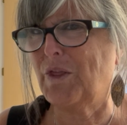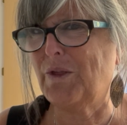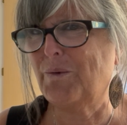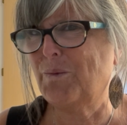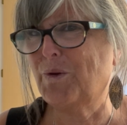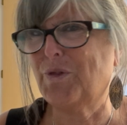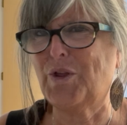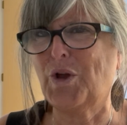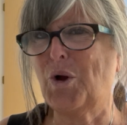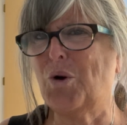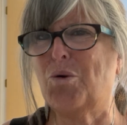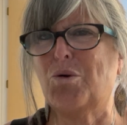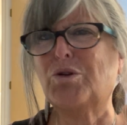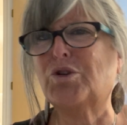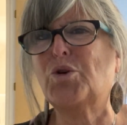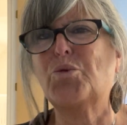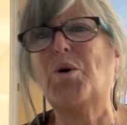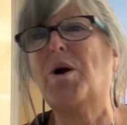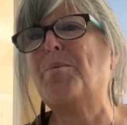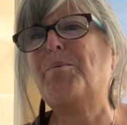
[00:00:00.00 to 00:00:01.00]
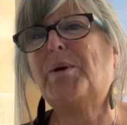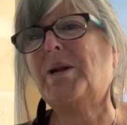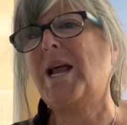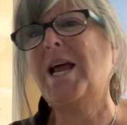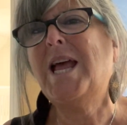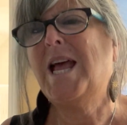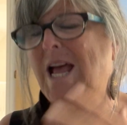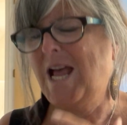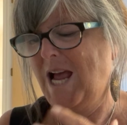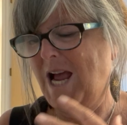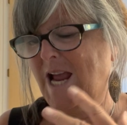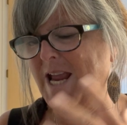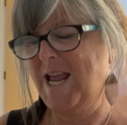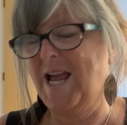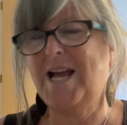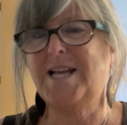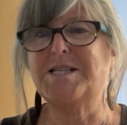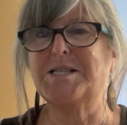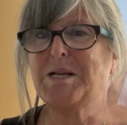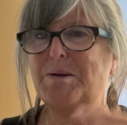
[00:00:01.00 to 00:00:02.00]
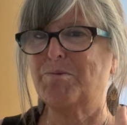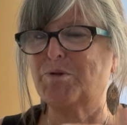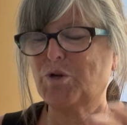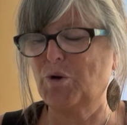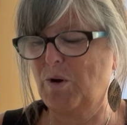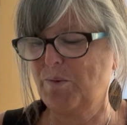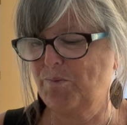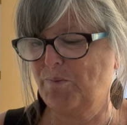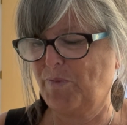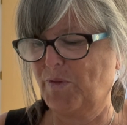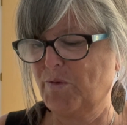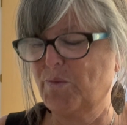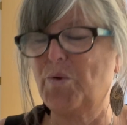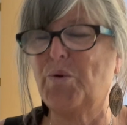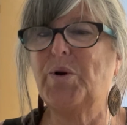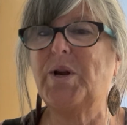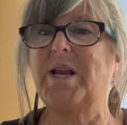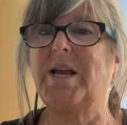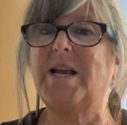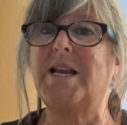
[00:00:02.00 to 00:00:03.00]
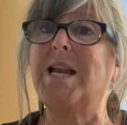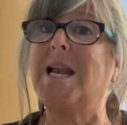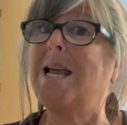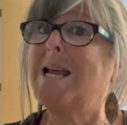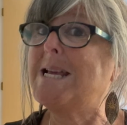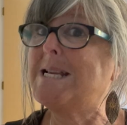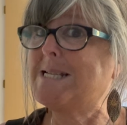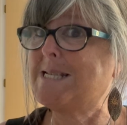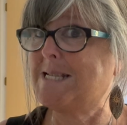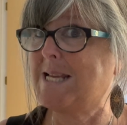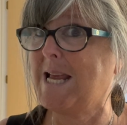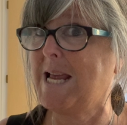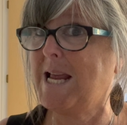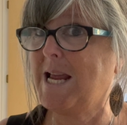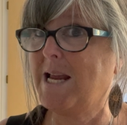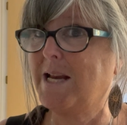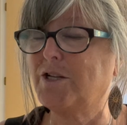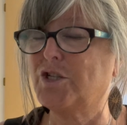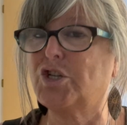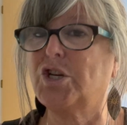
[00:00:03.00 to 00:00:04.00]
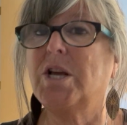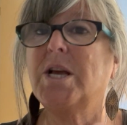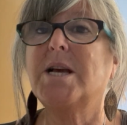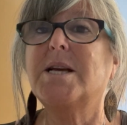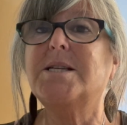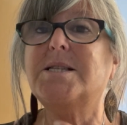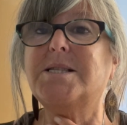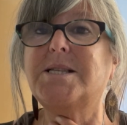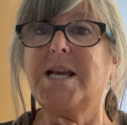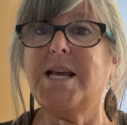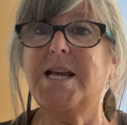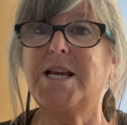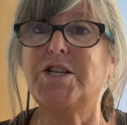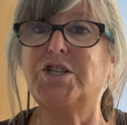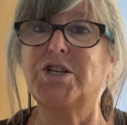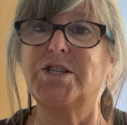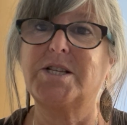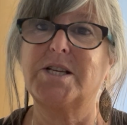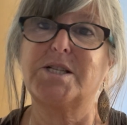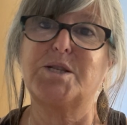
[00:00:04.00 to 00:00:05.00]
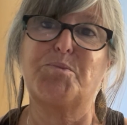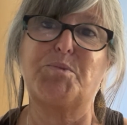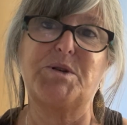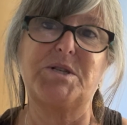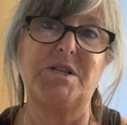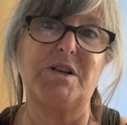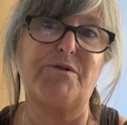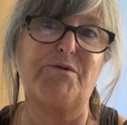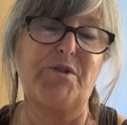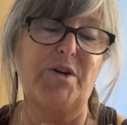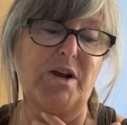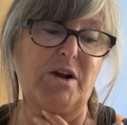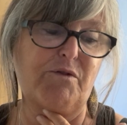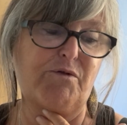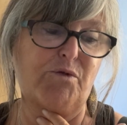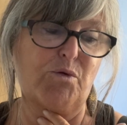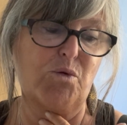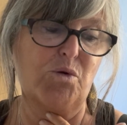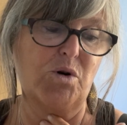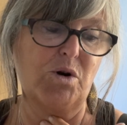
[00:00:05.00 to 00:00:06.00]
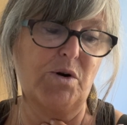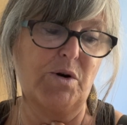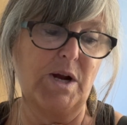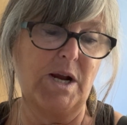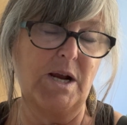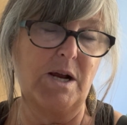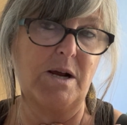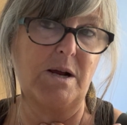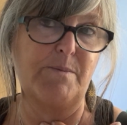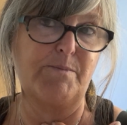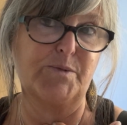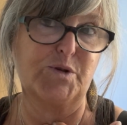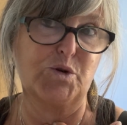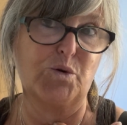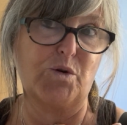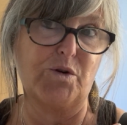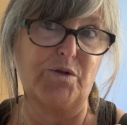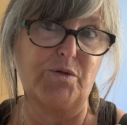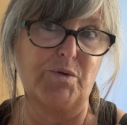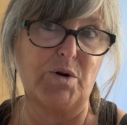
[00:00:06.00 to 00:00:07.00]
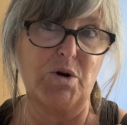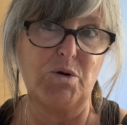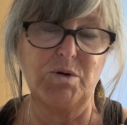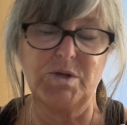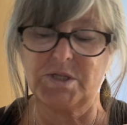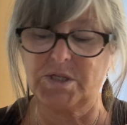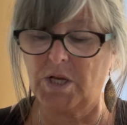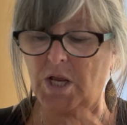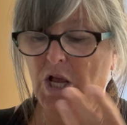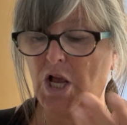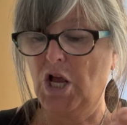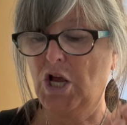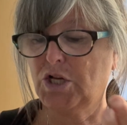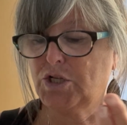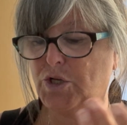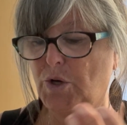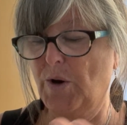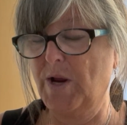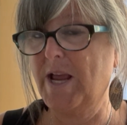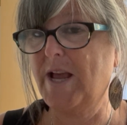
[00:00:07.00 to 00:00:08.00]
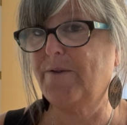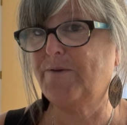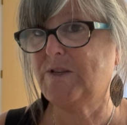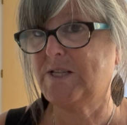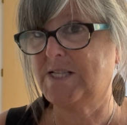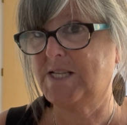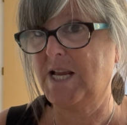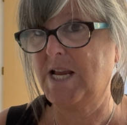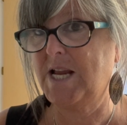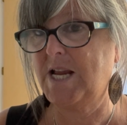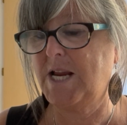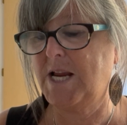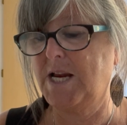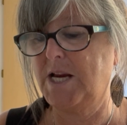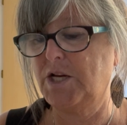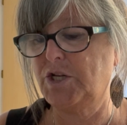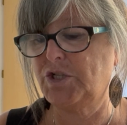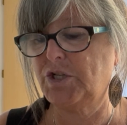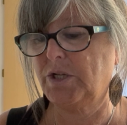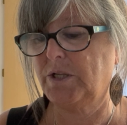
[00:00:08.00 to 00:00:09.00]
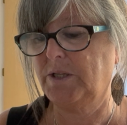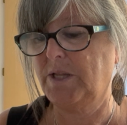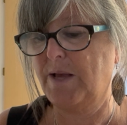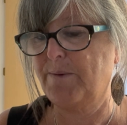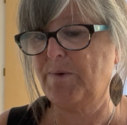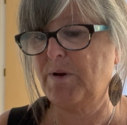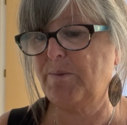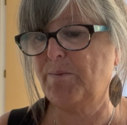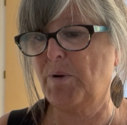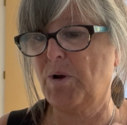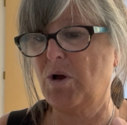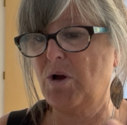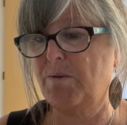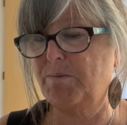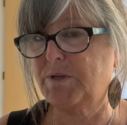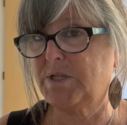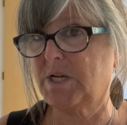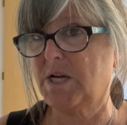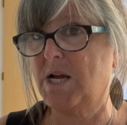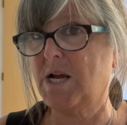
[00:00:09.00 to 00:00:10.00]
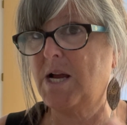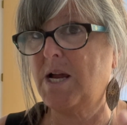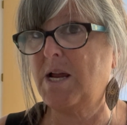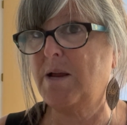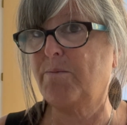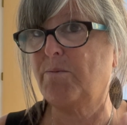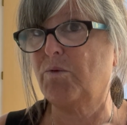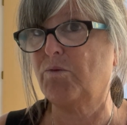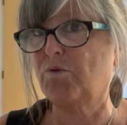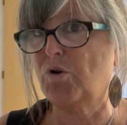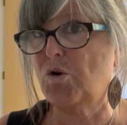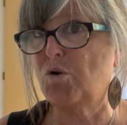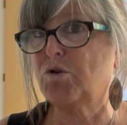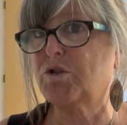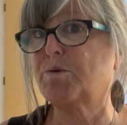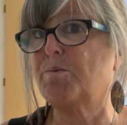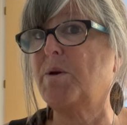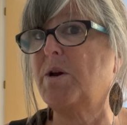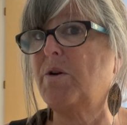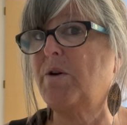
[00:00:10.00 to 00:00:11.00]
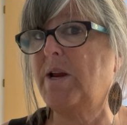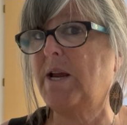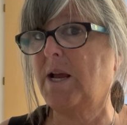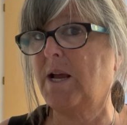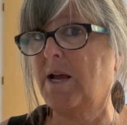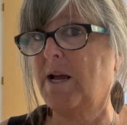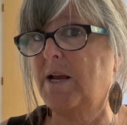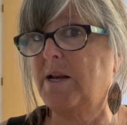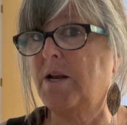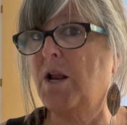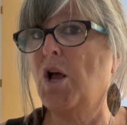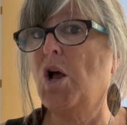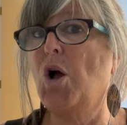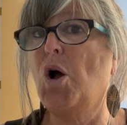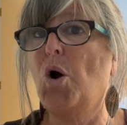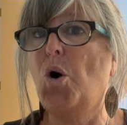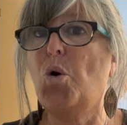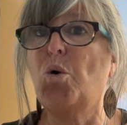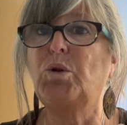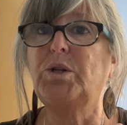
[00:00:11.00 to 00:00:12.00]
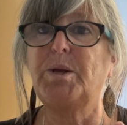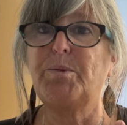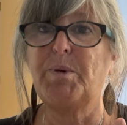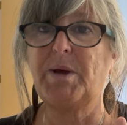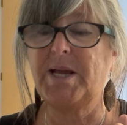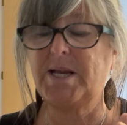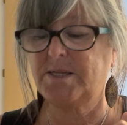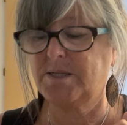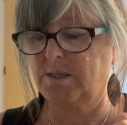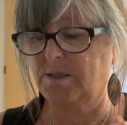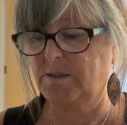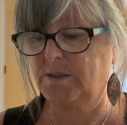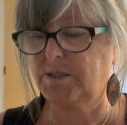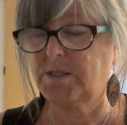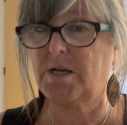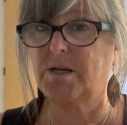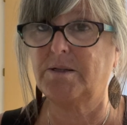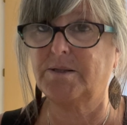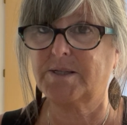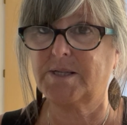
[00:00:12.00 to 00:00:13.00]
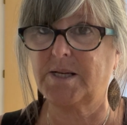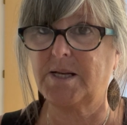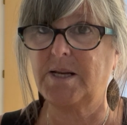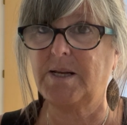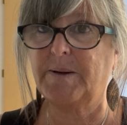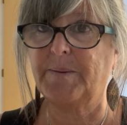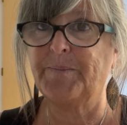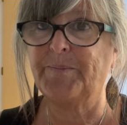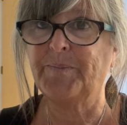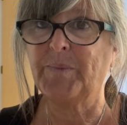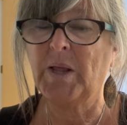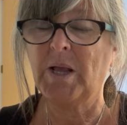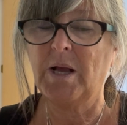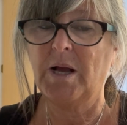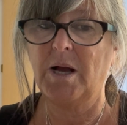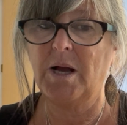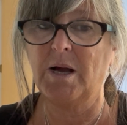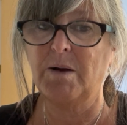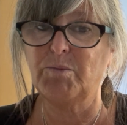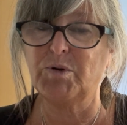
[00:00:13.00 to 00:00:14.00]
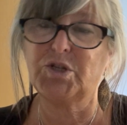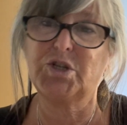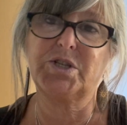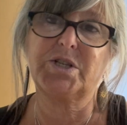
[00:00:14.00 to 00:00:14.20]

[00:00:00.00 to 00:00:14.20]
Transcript: with the colds or what, but I had some, so I threw it in. Sage. Sage is a specific for sore throats. So I have sage, lemon balm, thyme, rosemary, and holy basil, tulsi, which